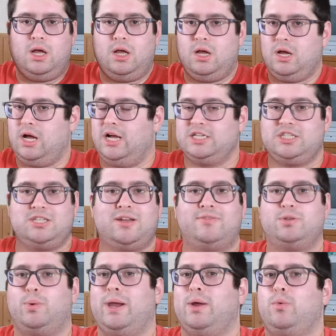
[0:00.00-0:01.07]
oh, I'll just have to
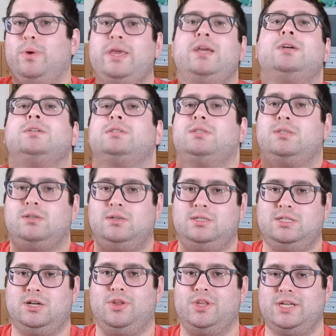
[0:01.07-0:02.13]
wait weeks
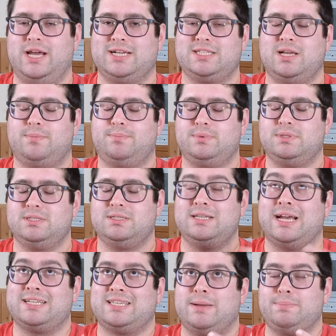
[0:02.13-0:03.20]
until the next ep-
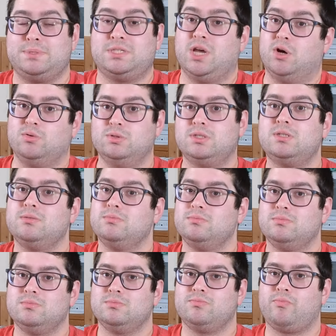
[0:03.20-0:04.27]
next episodes,
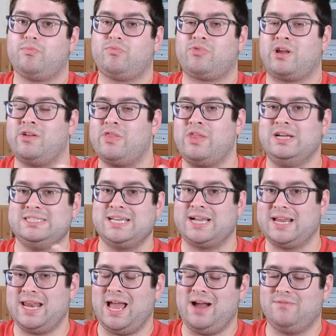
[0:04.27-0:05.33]
the second
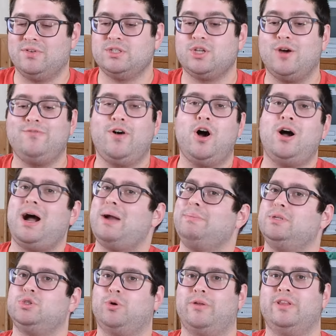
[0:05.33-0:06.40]
half. So far, I'm
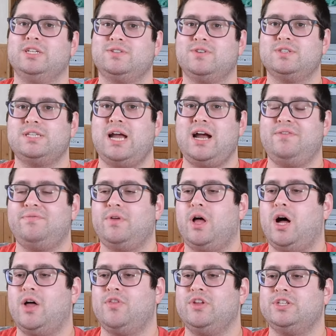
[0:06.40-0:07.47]
enjoying this first half.
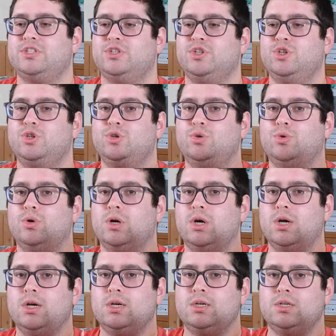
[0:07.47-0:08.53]
Uh, this new
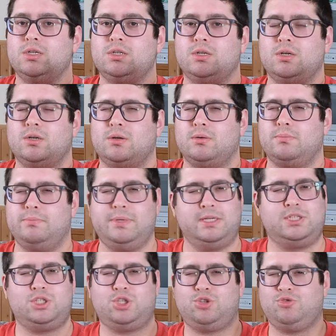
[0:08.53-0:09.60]

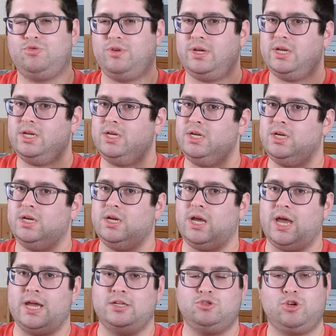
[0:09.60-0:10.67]
mystery
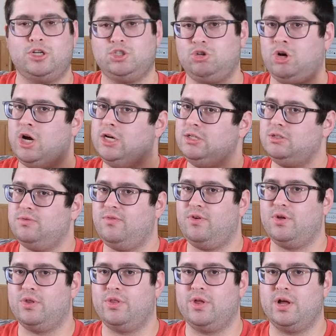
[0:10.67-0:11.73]
and treasure hunt
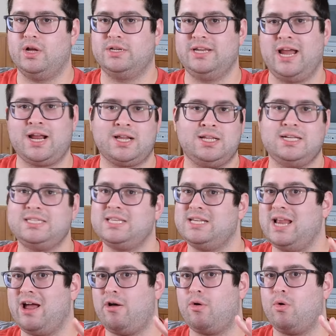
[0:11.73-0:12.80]
for the necklace,
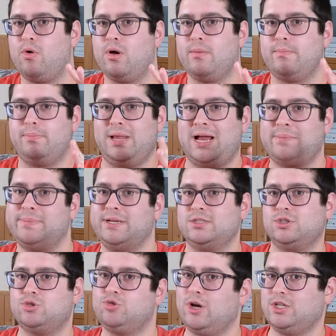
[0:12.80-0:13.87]
now Blackbeard's
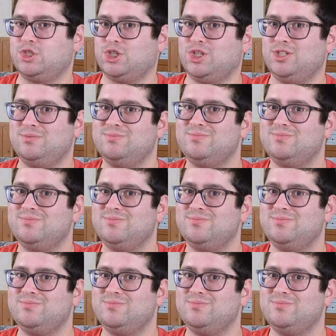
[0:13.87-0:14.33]
treasure.